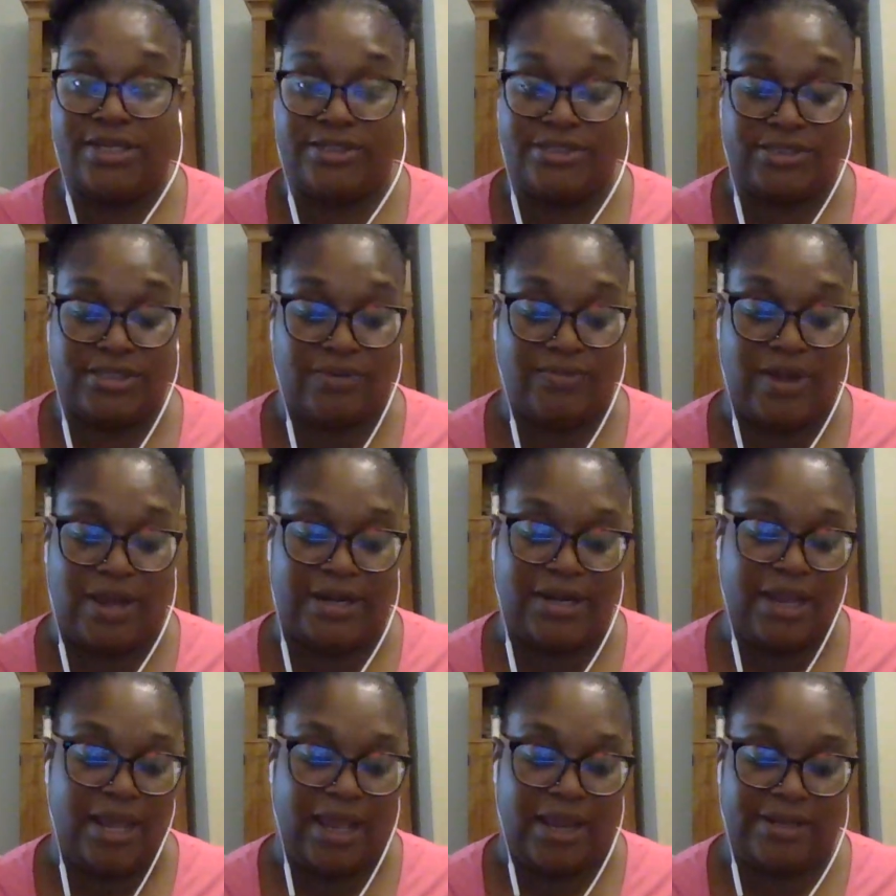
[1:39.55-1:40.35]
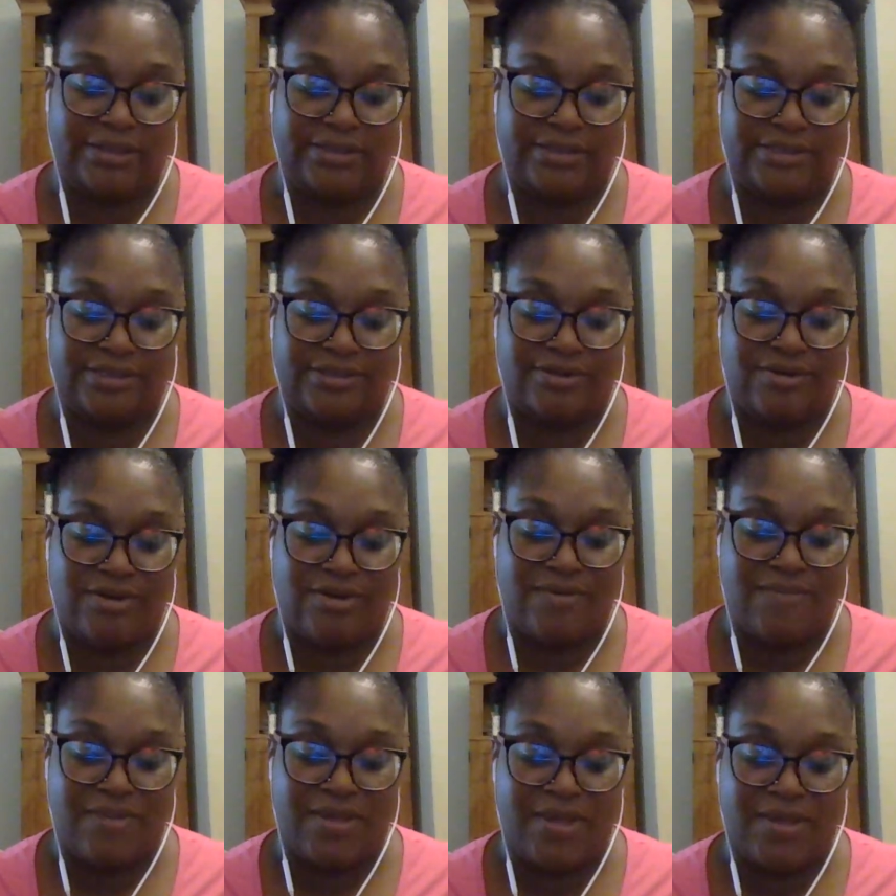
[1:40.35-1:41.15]
So why not? You know what
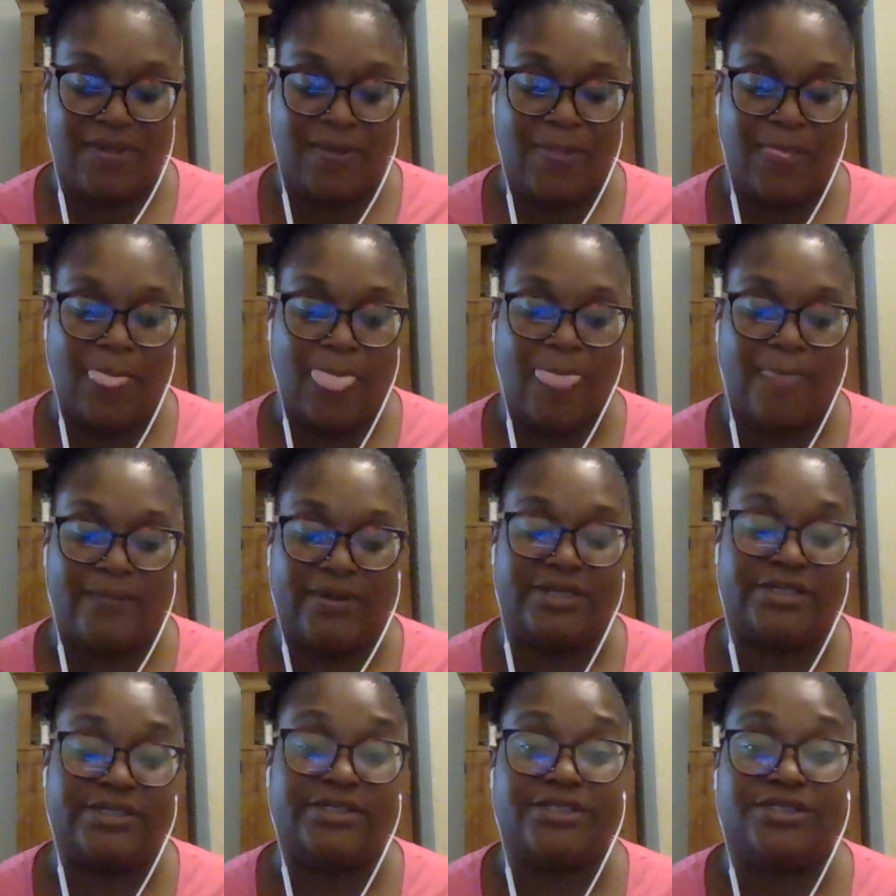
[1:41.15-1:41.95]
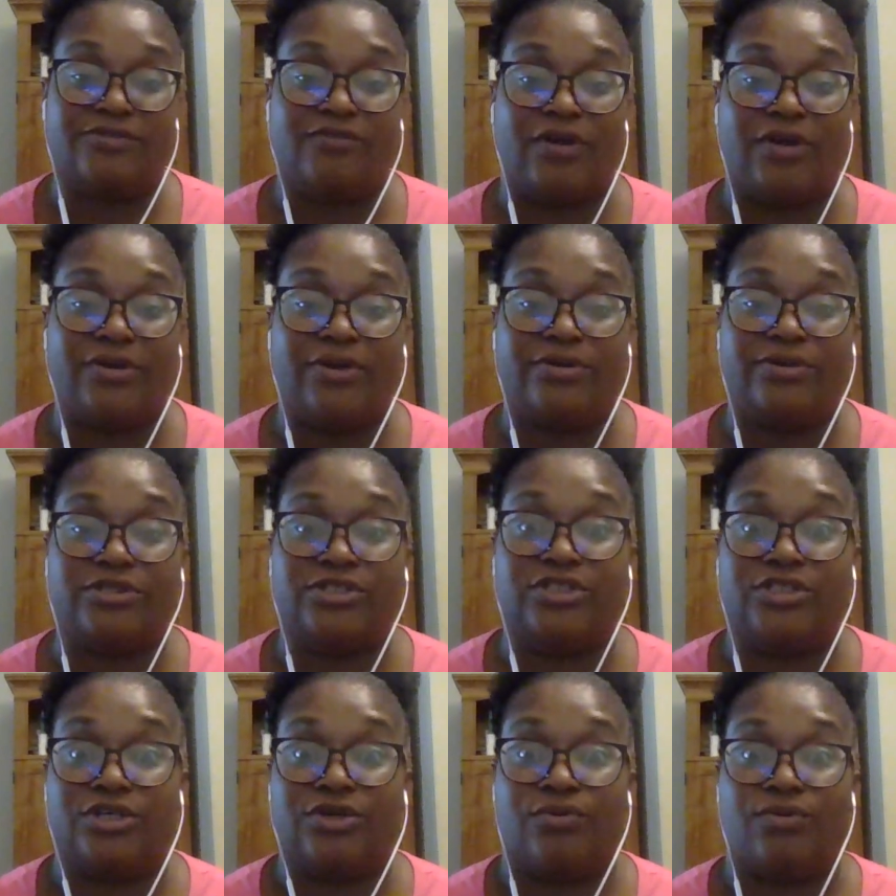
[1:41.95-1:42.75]
I mean? But this is Virgo's
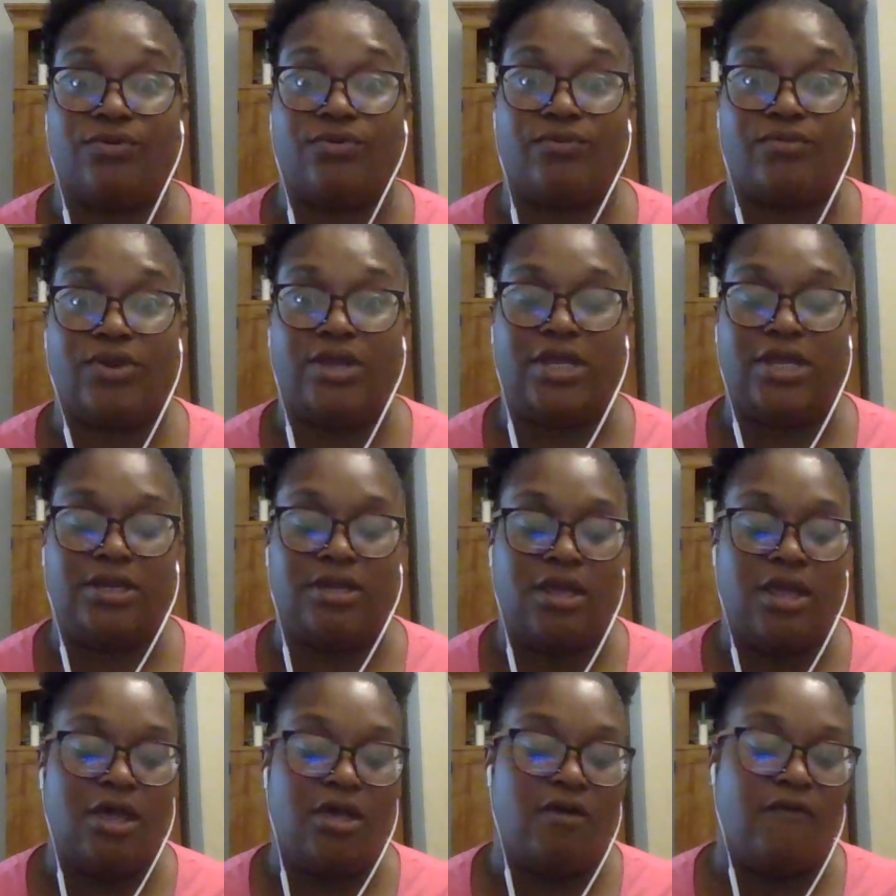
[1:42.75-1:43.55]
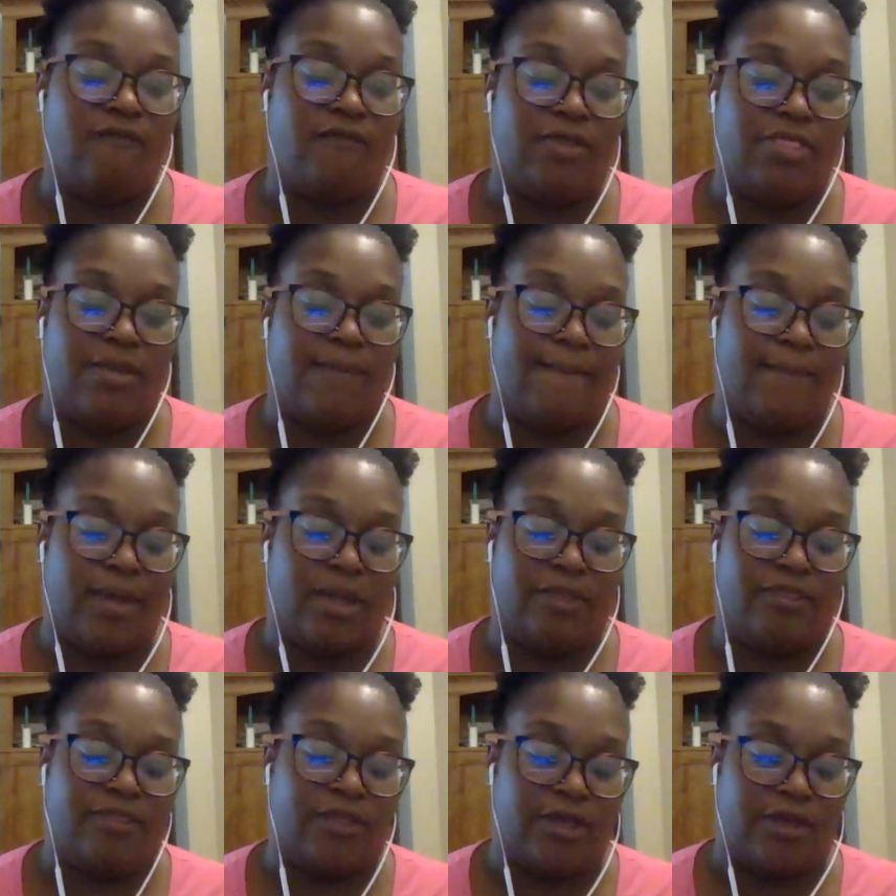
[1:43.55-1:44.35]
general read for the
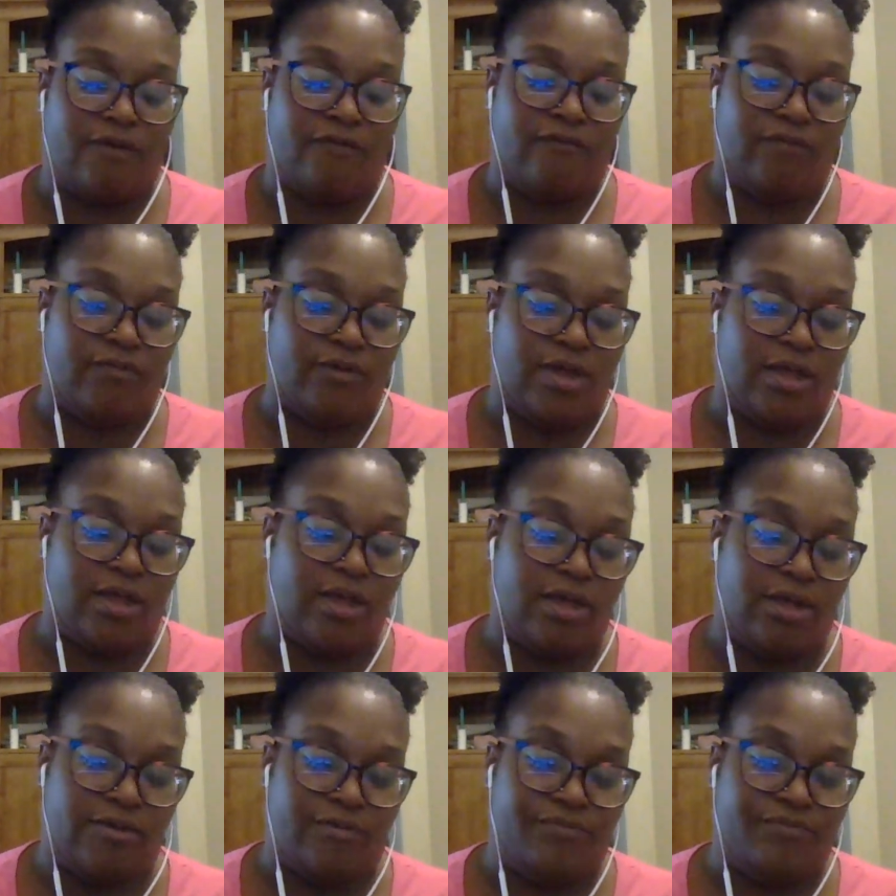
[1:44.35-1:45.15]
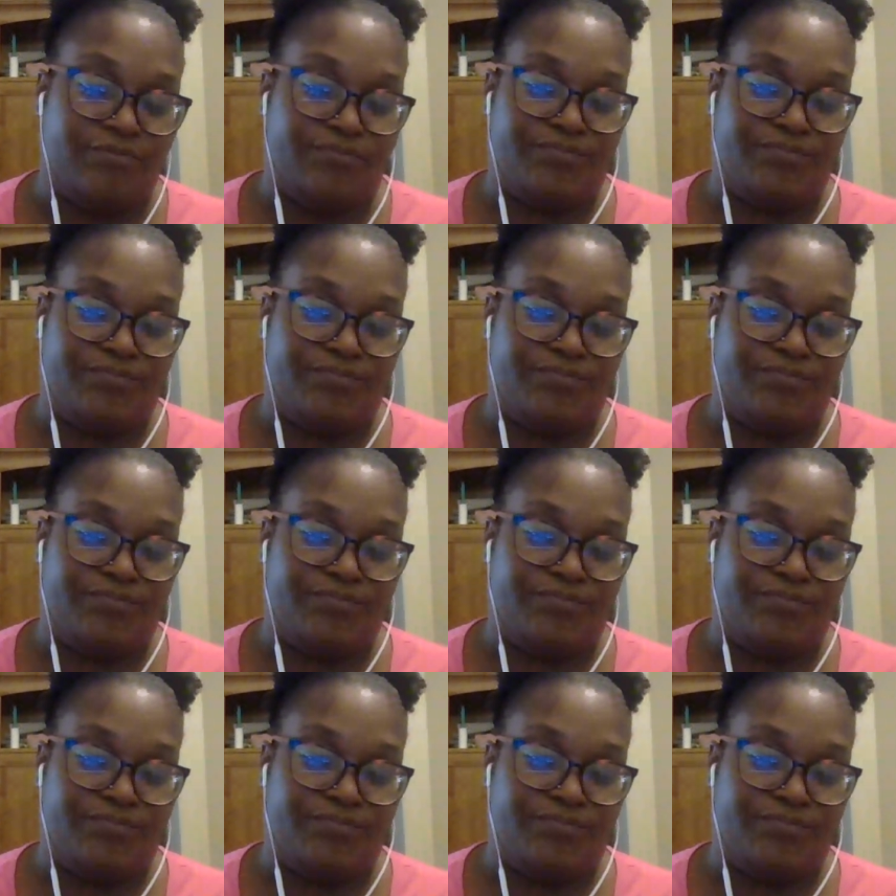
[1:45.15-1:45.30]
month of